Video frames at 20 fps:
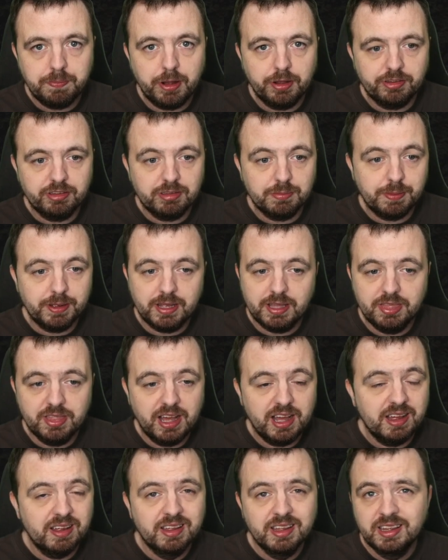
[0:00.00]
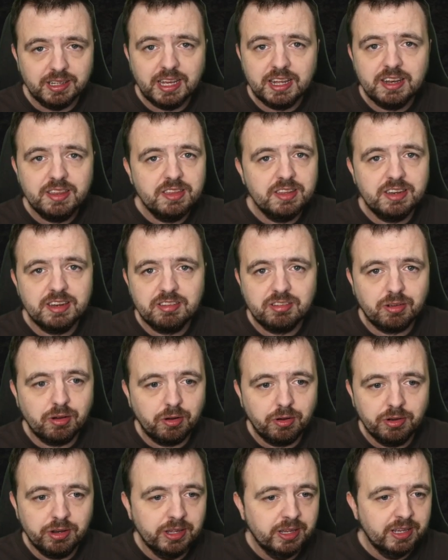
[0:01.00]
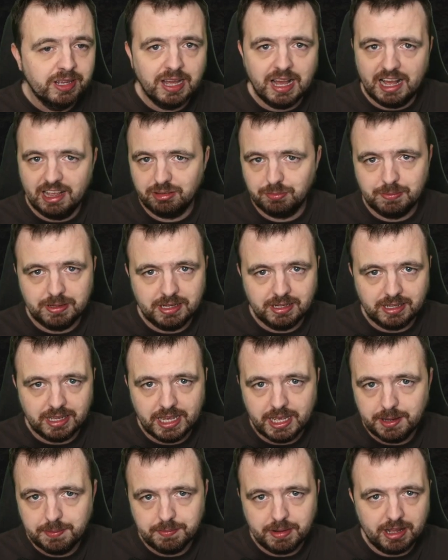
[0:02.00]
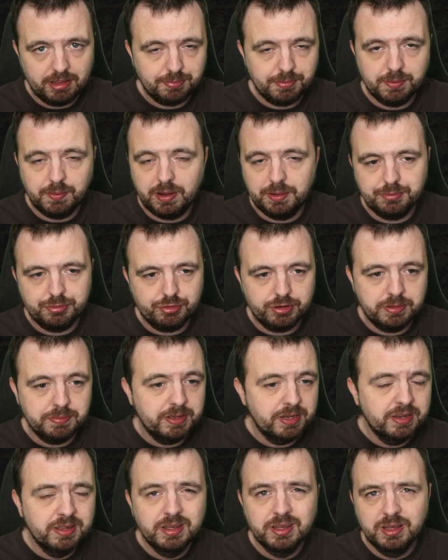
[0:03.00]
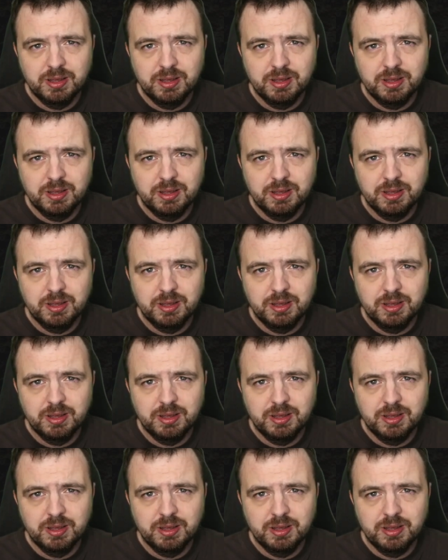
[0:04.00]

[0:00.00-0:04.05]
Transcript: participate in that. Get in the Discord, ask me in game, ask me while I'm streaming.